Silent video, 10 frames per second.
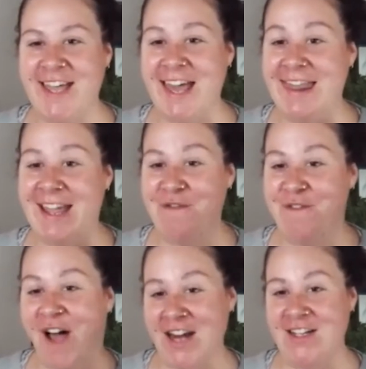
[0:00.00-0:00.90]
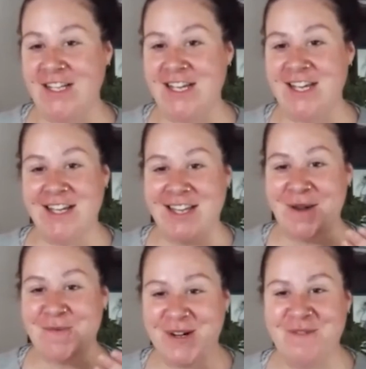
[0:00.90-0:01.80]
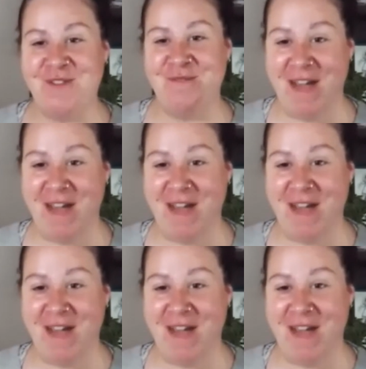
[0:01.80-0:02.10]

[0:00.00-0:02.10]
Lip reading: can they finally get rid of the